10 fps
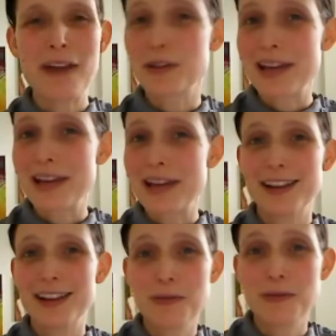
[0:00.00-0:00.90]
Every week
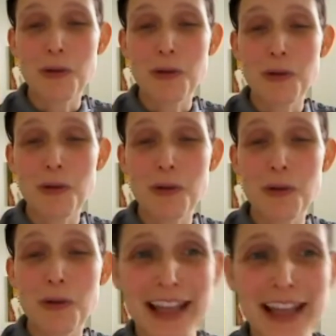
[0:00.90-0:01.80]
I look forward to these
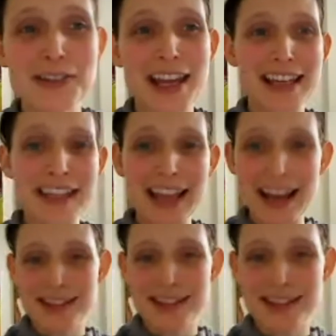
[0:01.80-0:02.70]
Hangouts, and
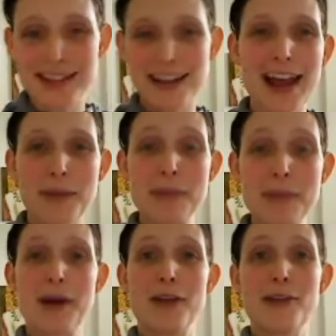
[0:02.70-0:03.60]
yes, I am
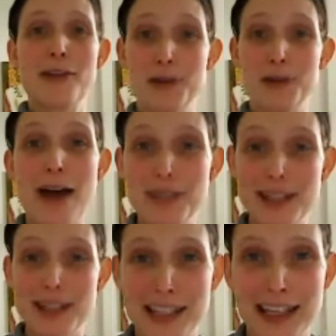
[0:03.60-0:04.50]
a mother to half a
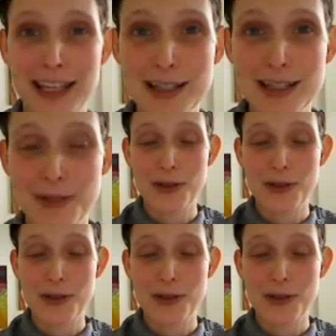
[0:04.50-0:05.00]
dozen kids,